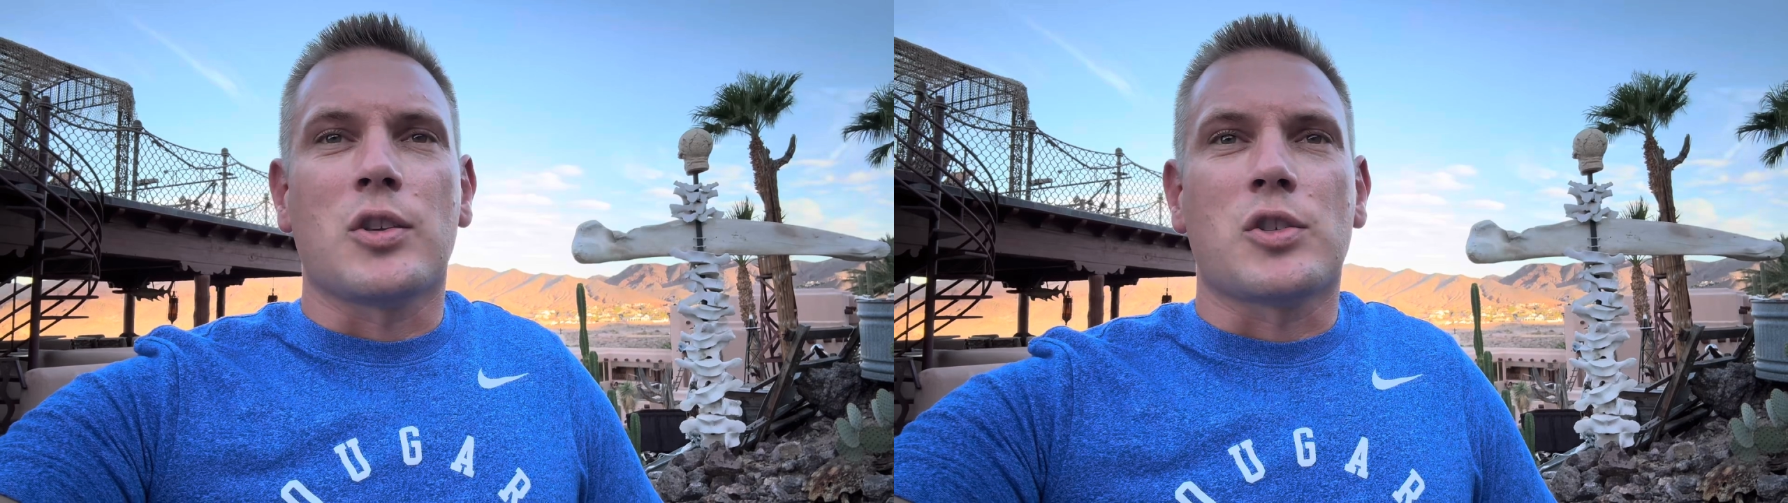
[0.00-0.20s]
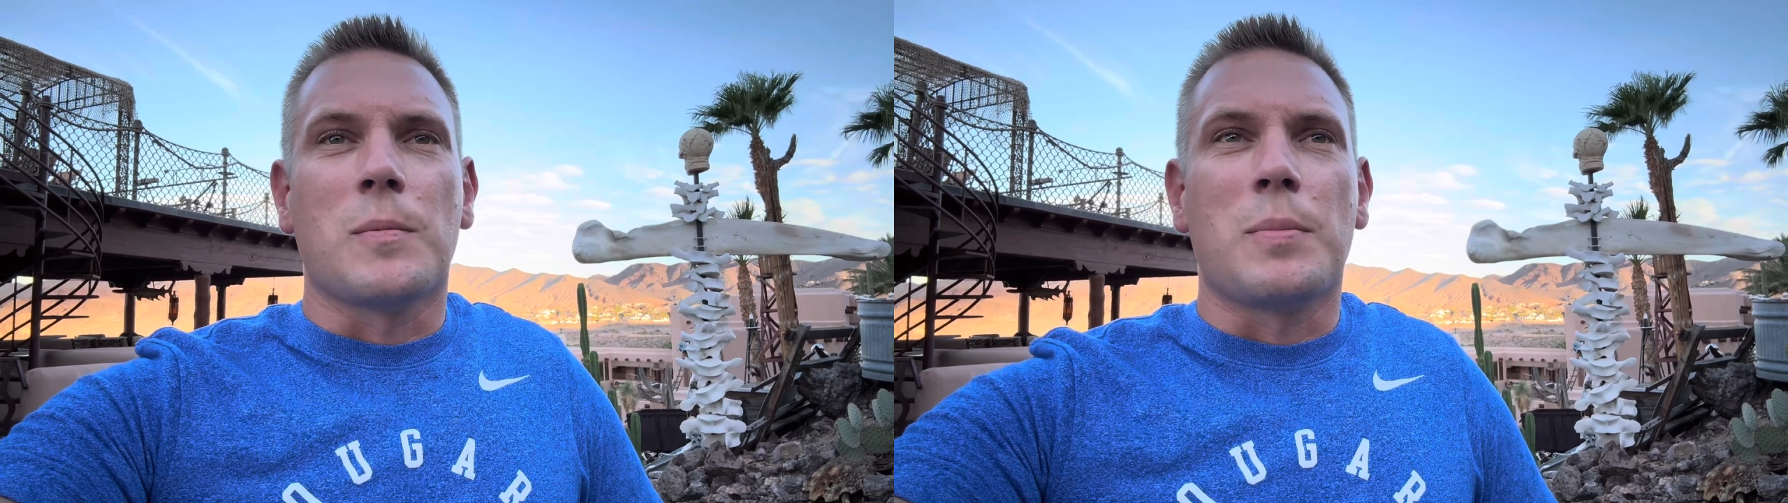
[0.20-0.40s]

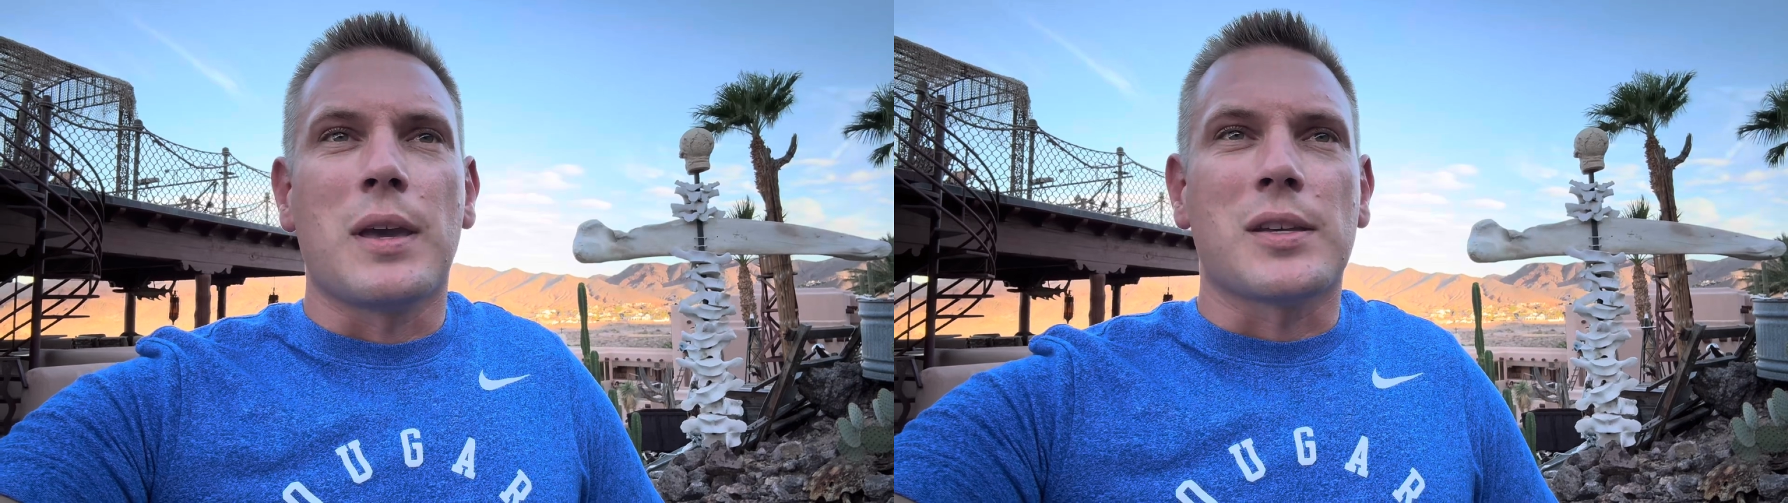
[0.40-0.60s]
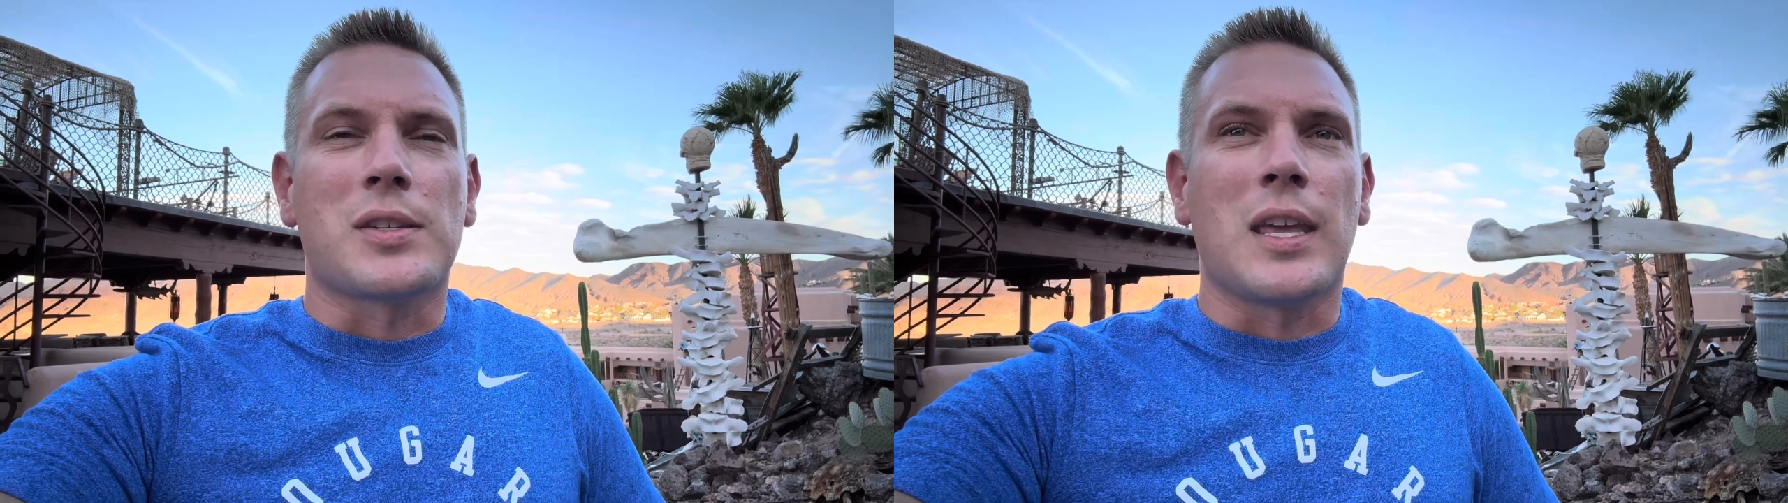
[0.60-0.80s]
just the
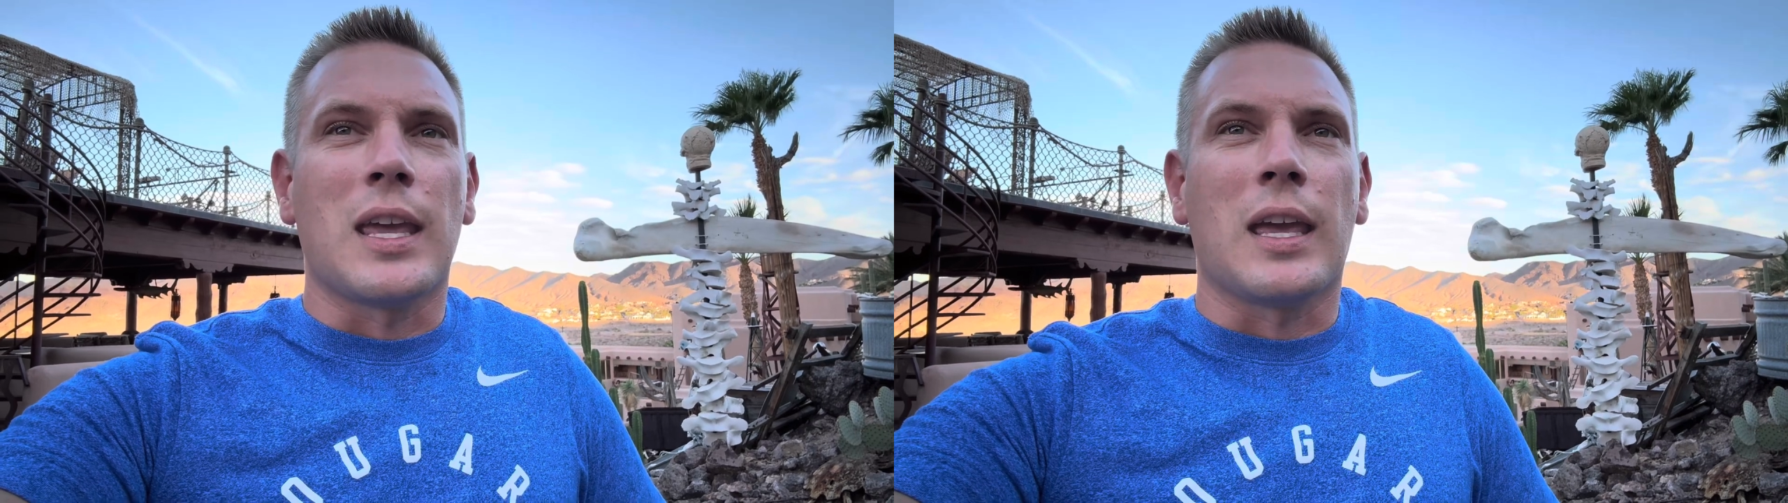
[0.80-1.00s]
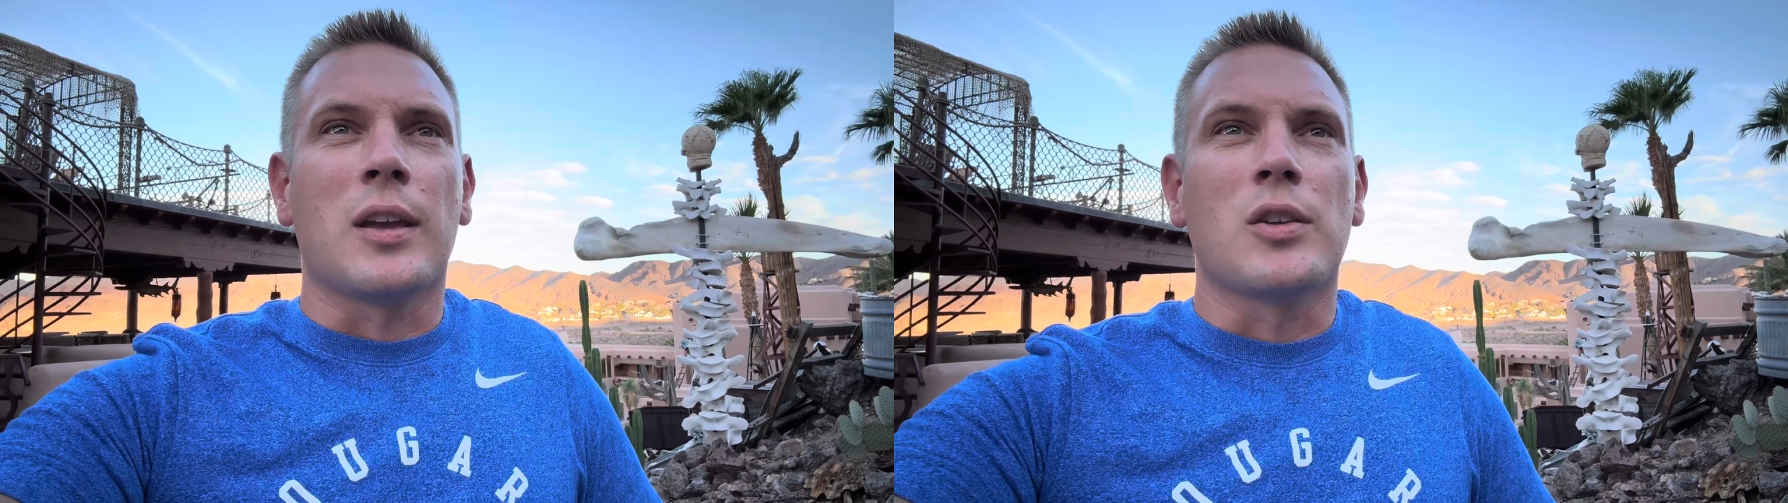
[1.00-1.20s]
biggest
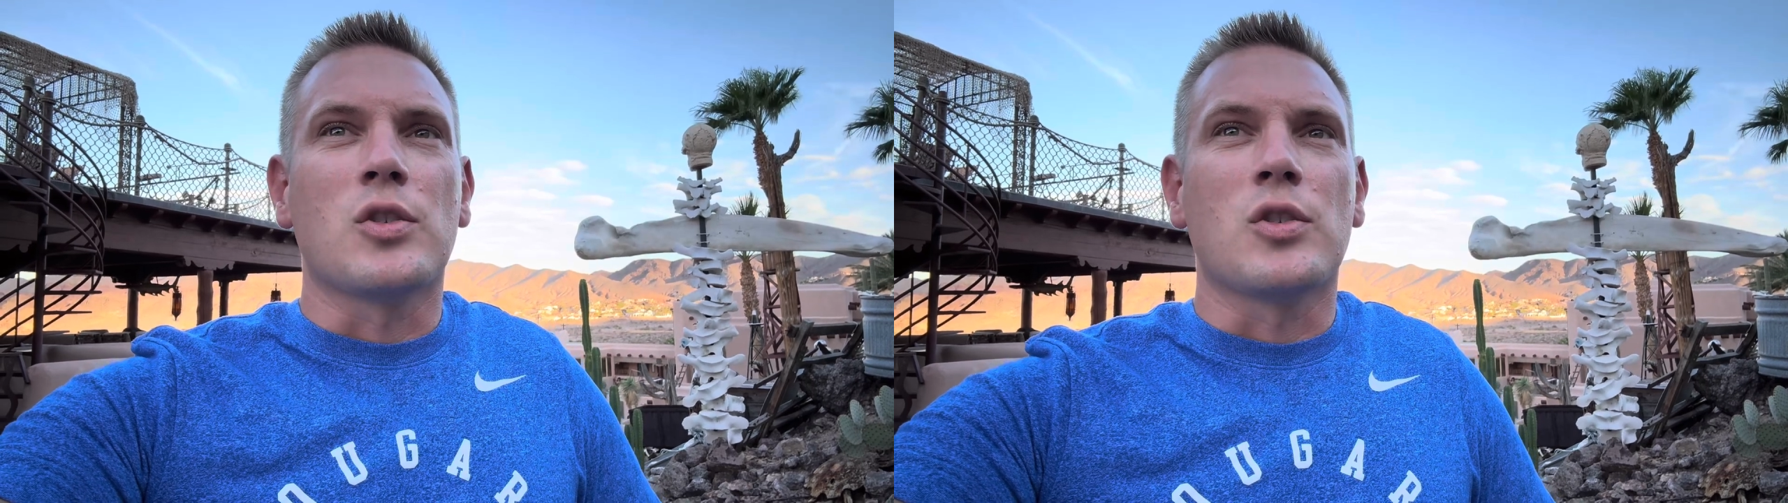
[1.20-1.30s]
thing,